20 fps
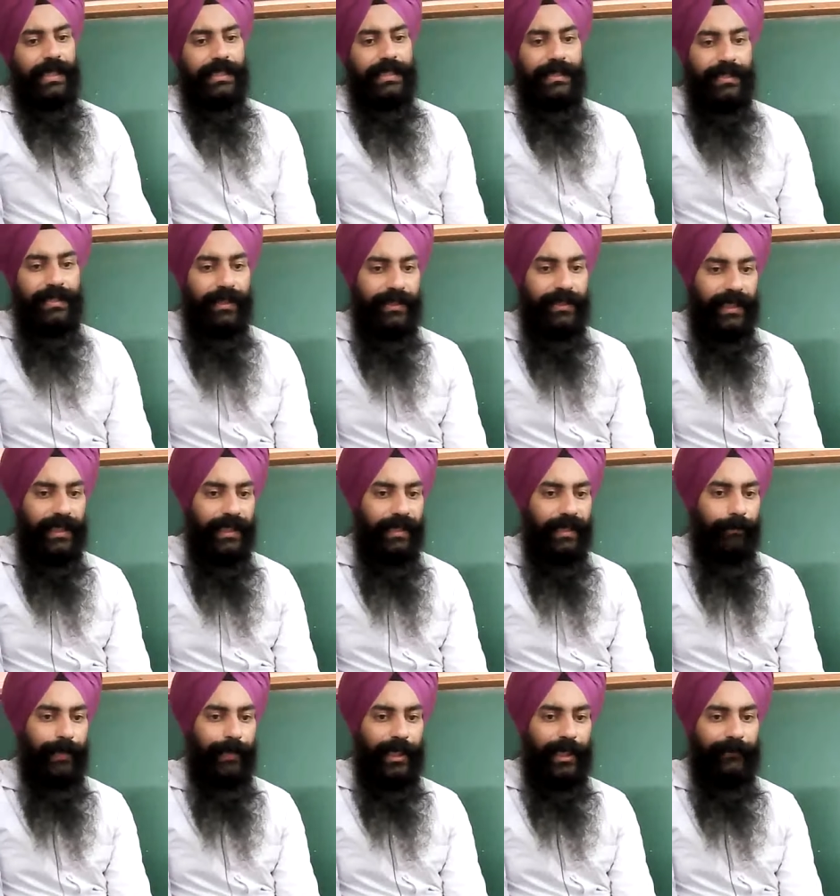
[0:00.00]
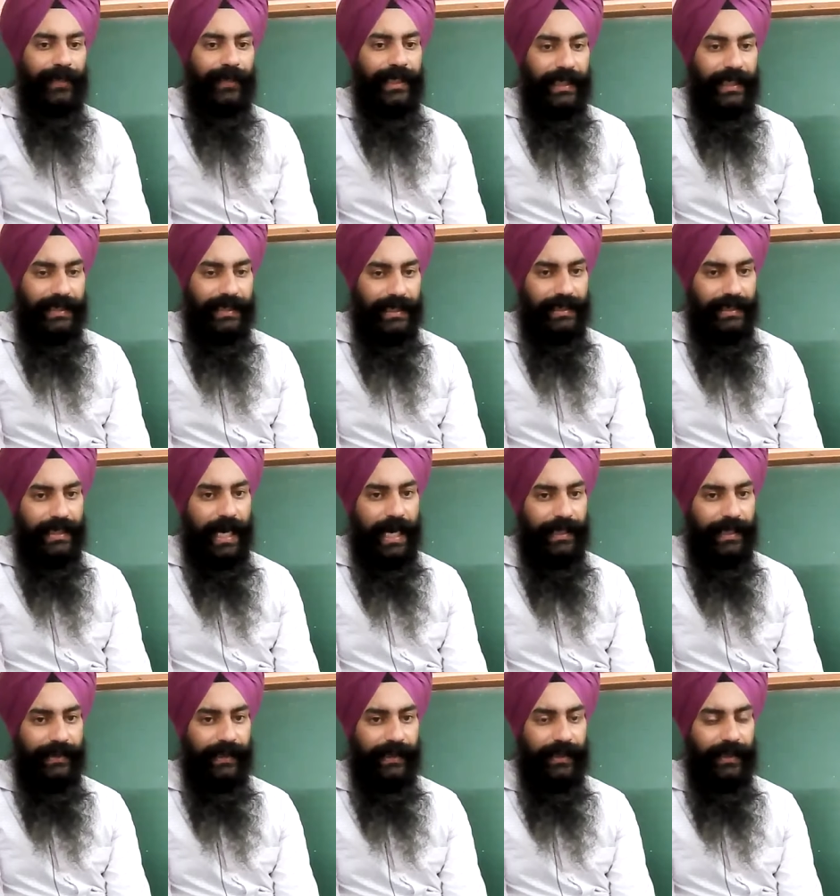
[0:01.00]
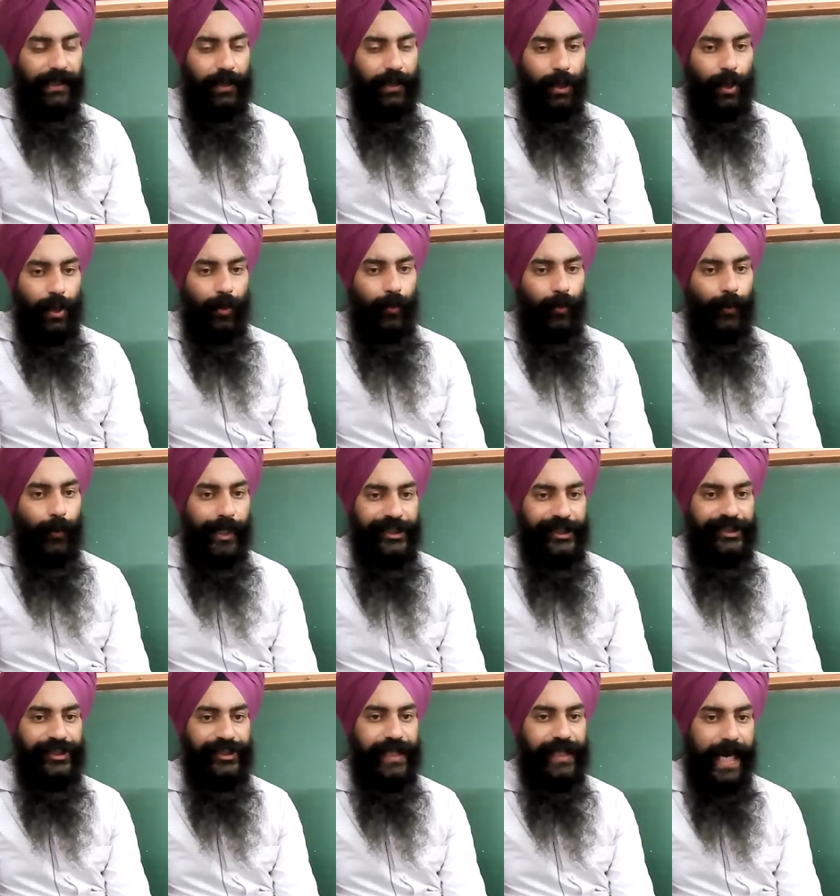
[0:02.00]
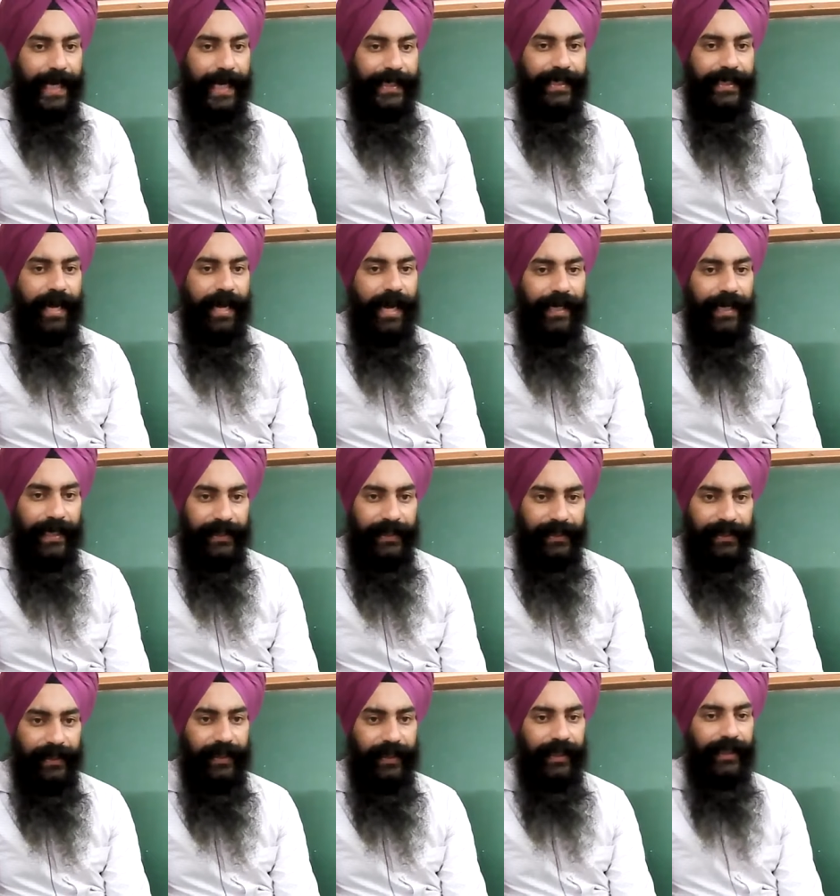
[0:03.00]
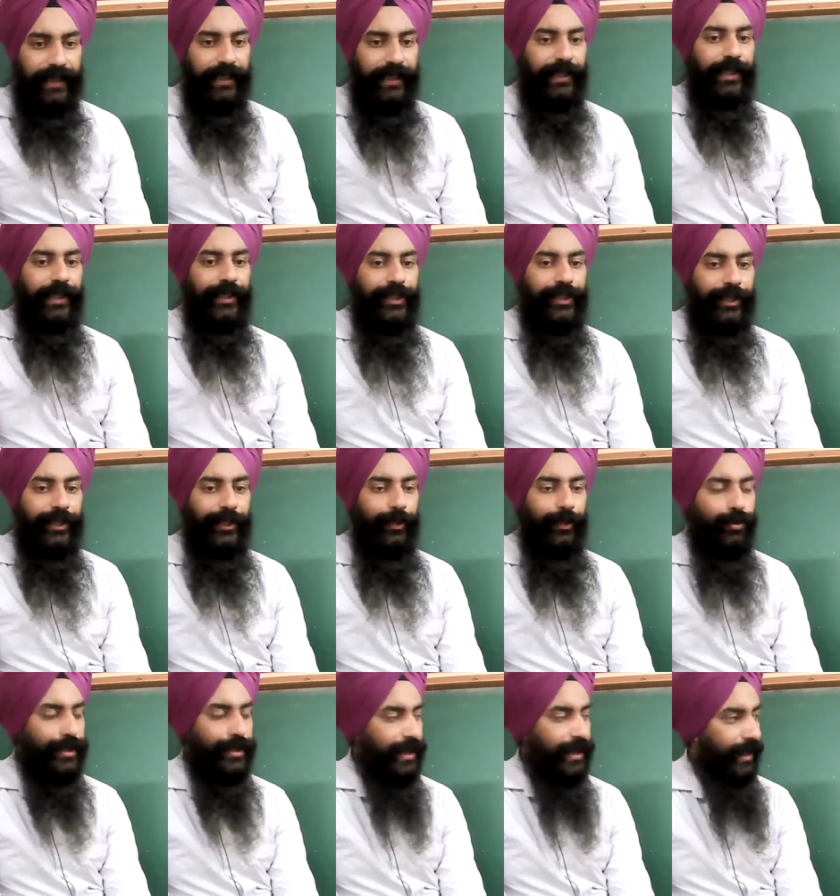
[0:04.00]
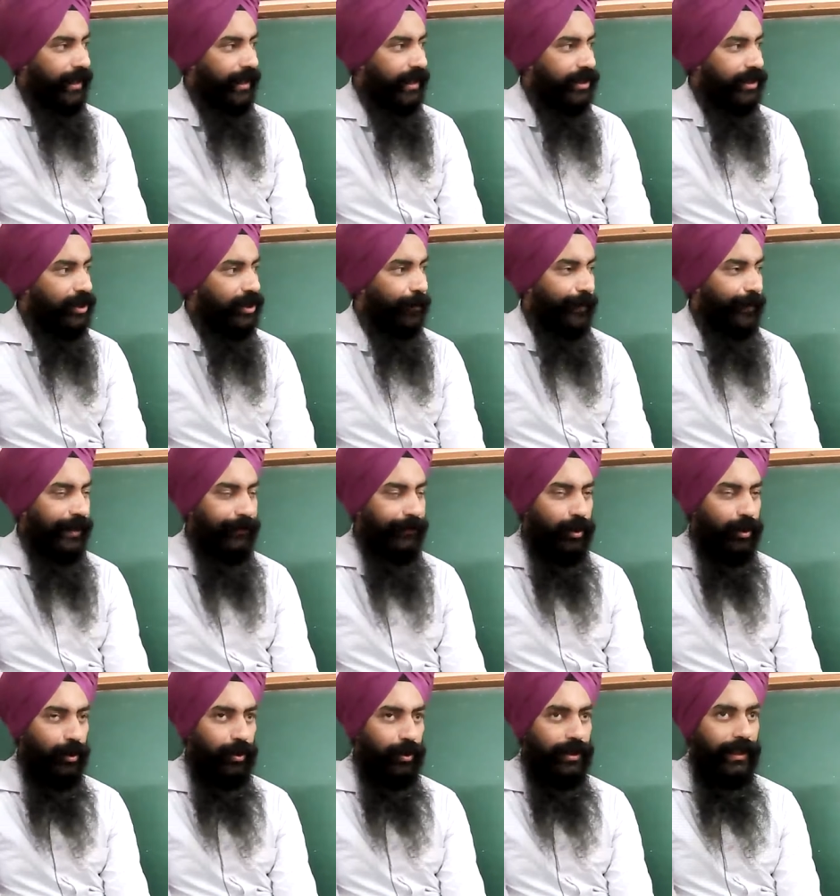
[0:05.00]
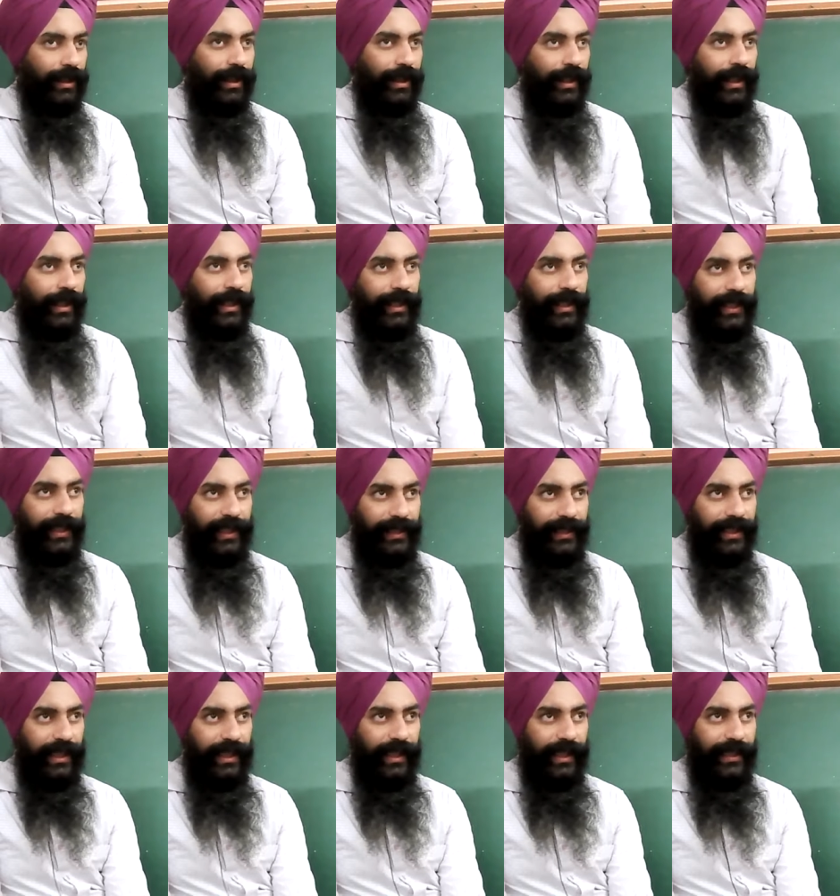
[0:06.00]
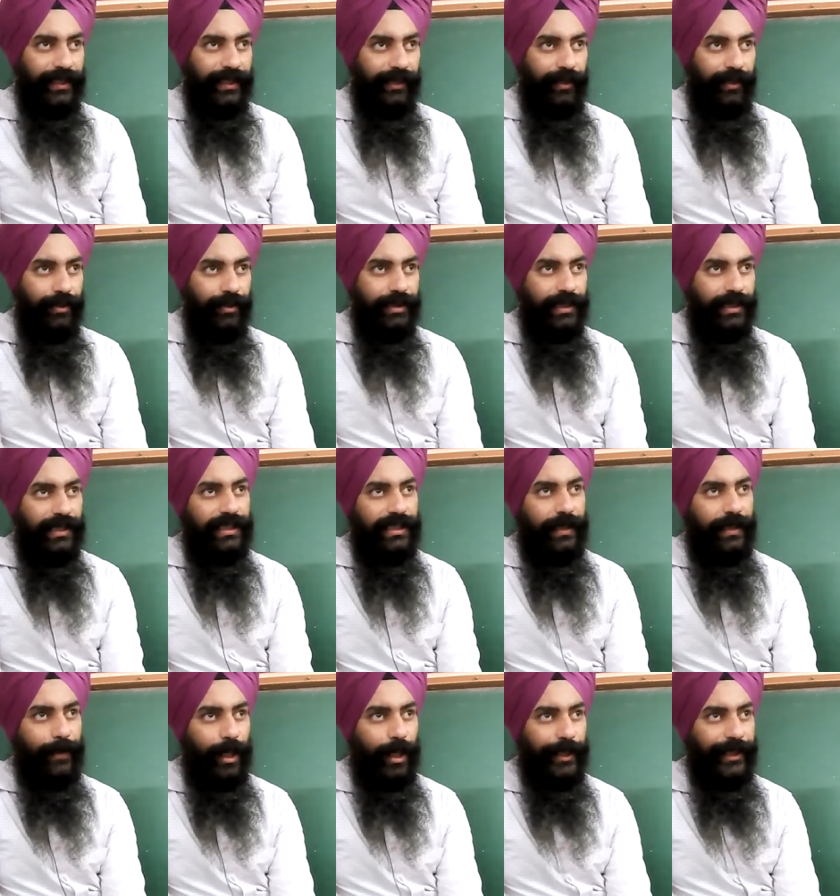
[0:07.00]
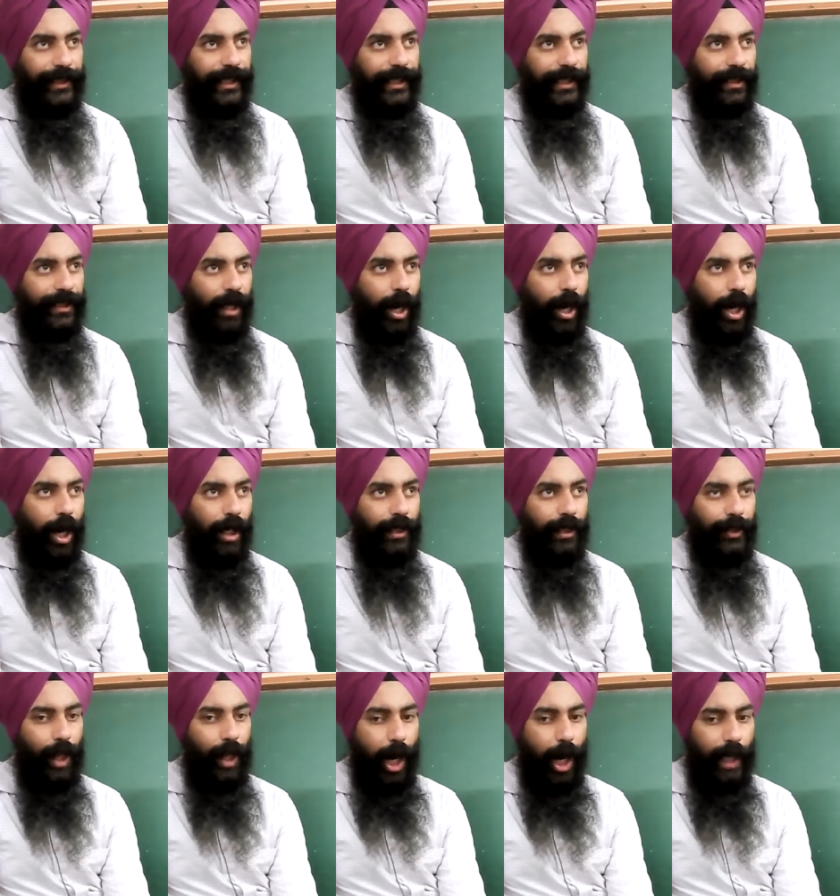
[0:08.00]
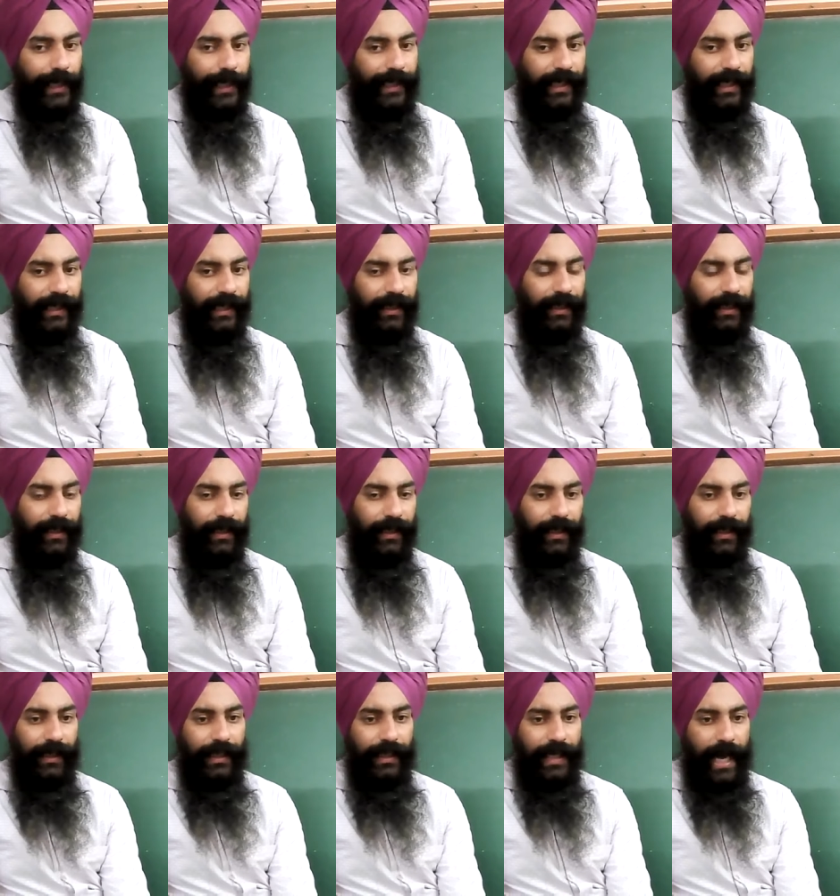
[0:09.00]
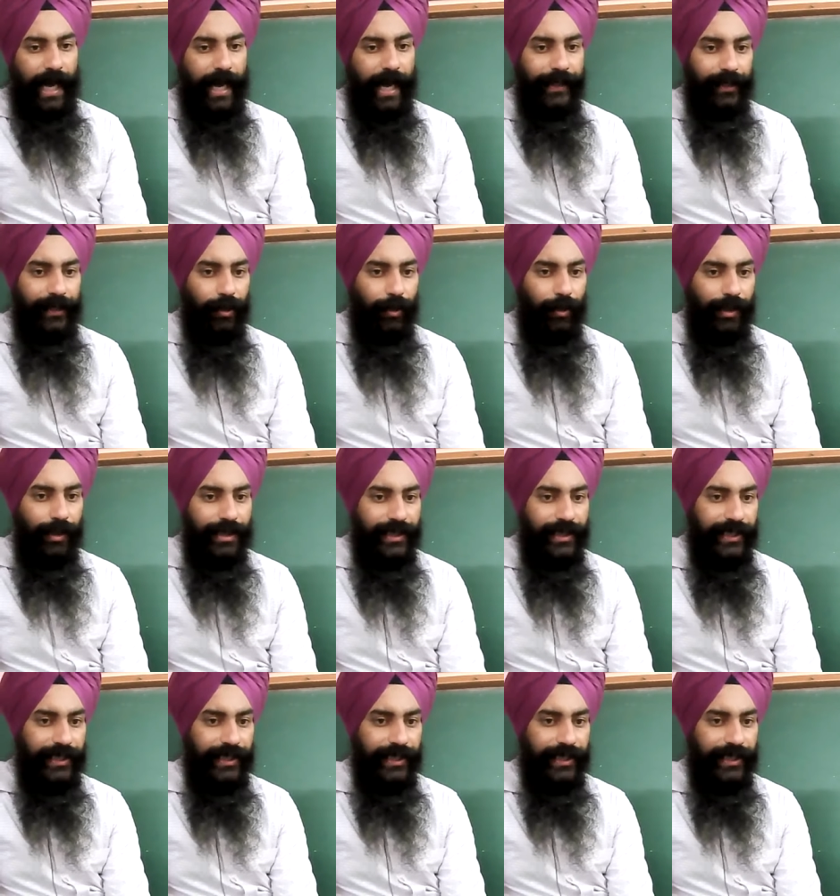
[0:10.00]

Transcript: Certain number of the cases are there which can directly introduce in a Supreme Court, neither introduce in a subordinate or nor in a high courts.